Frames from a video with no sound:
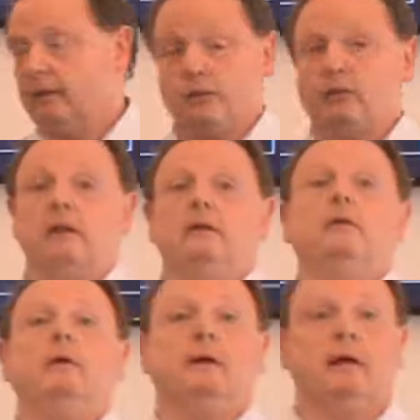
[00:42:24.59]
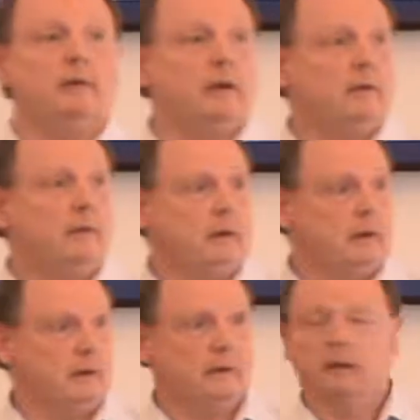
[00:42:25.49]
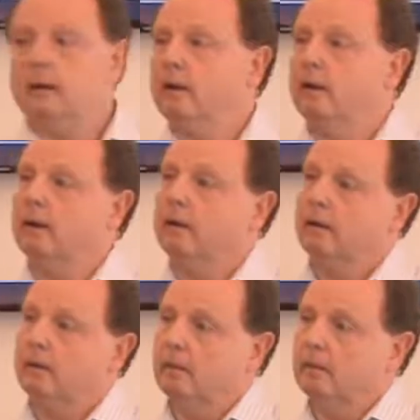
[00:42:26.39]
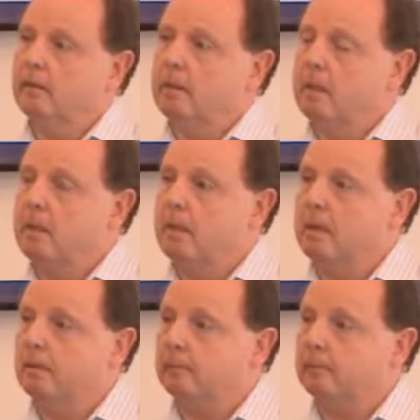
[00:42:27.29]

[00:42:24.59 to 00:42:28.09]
And they just do whatever you want. No, but he didn't get it.